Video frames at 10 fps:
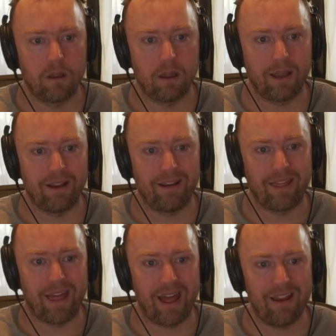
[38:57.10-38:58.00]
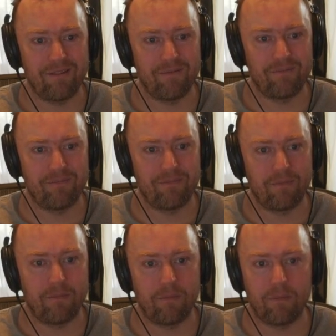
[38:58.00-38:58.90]
And that
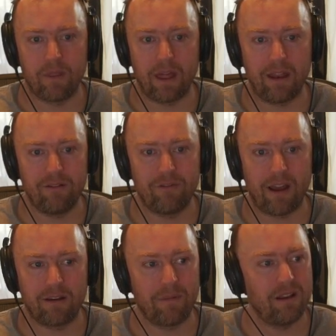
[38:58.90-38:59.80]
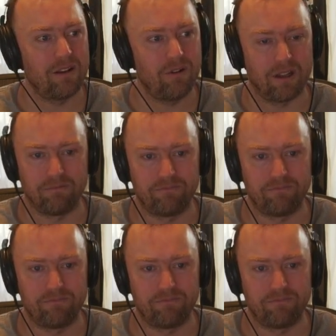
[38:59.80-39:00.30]
in fact may do it.